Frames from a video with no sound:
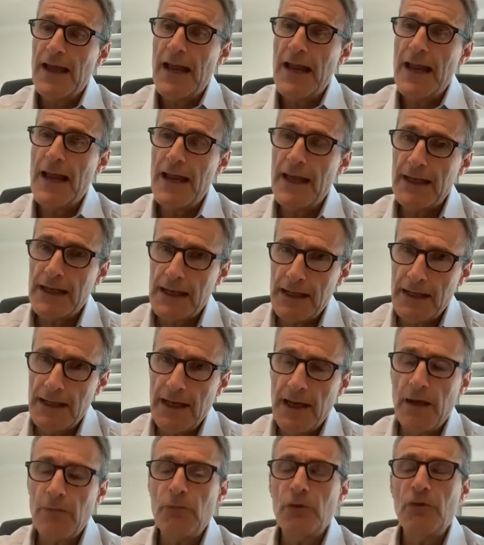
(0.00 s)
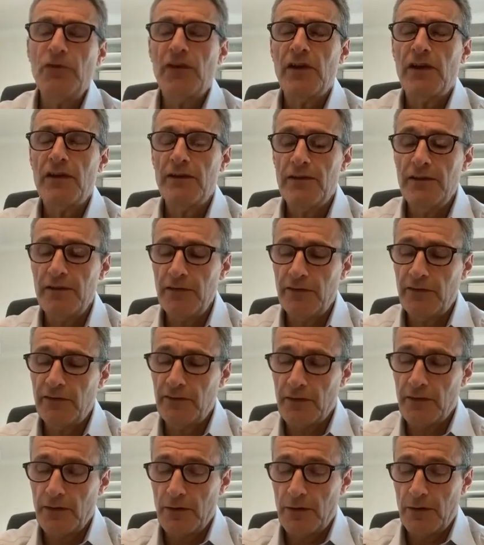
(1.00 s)
Lately, I would say
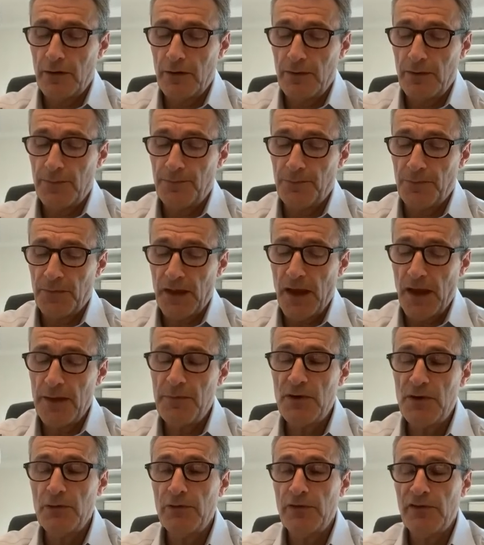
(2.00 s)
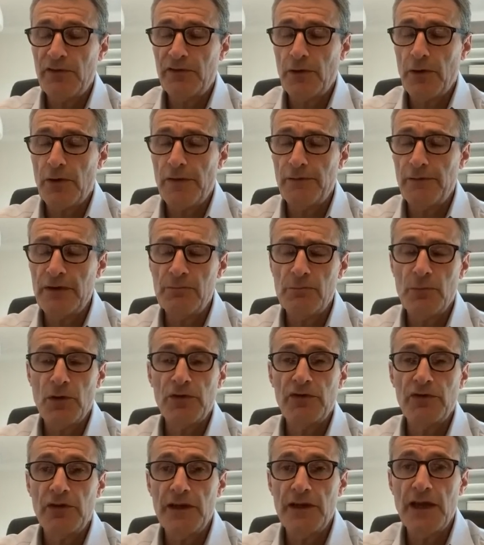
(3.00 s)
these IPO investors have been
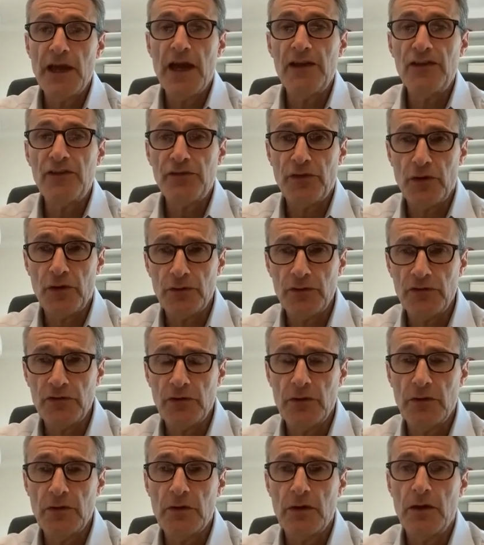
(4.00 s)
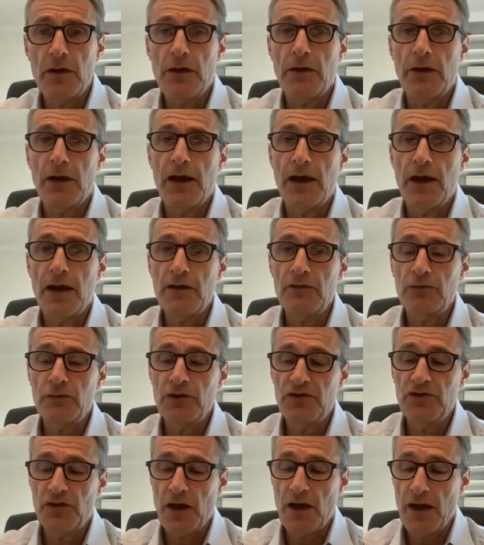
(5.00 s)
mostly hedge funds, guys
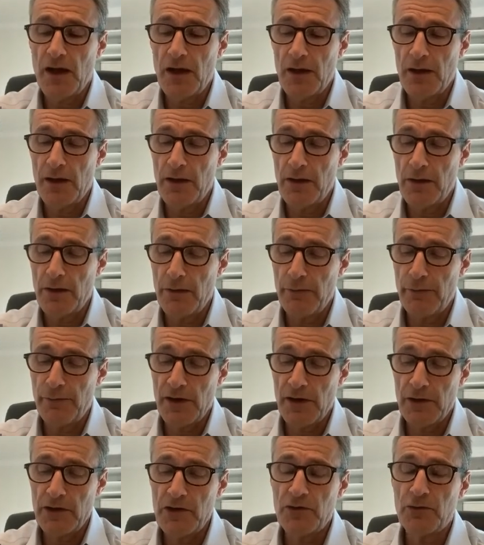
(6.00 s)
which are very